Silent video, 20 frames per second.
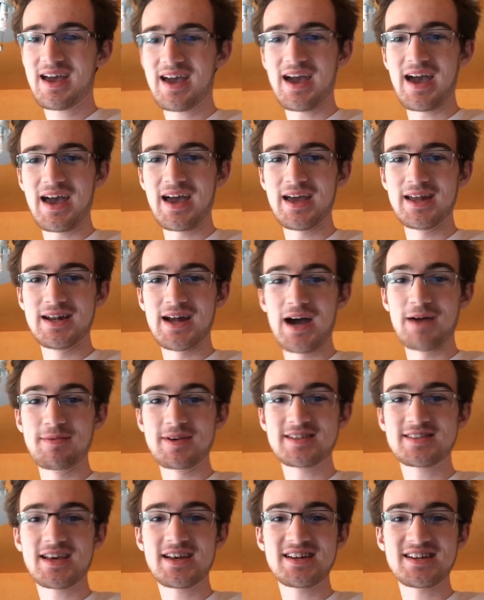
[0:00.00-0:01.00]
and I'm
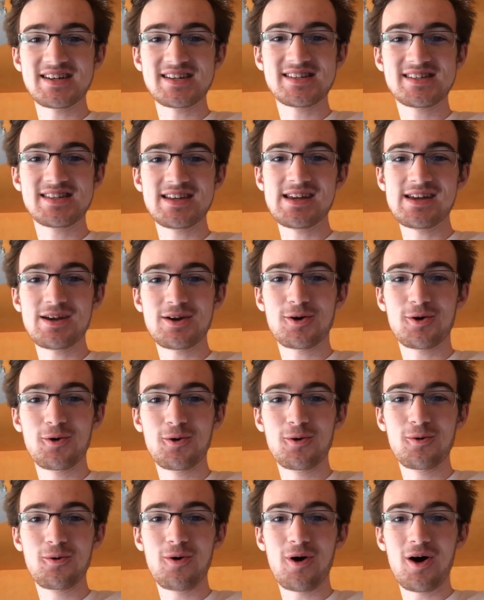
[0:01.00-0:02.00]
excited to see
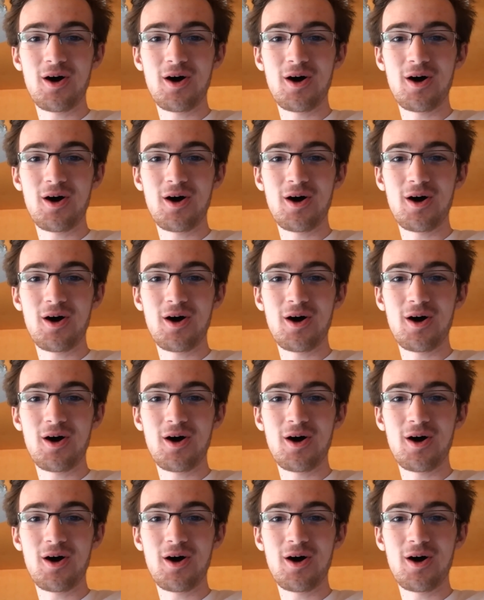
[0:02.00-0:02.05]
who